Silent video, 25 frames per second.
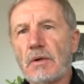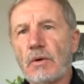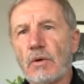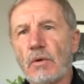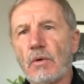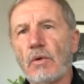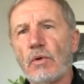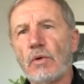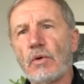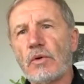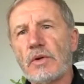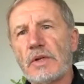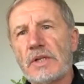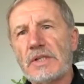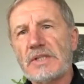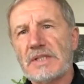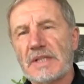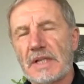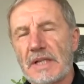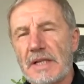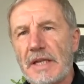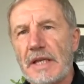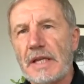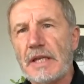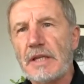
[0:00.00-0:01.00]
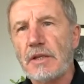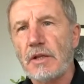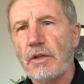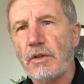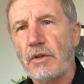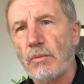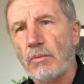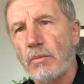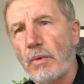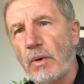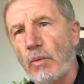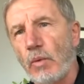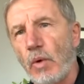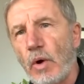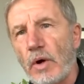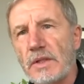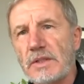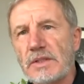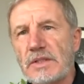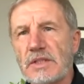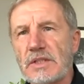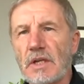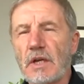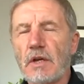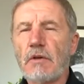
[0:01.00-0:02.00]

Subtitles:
Or is the leader that we want,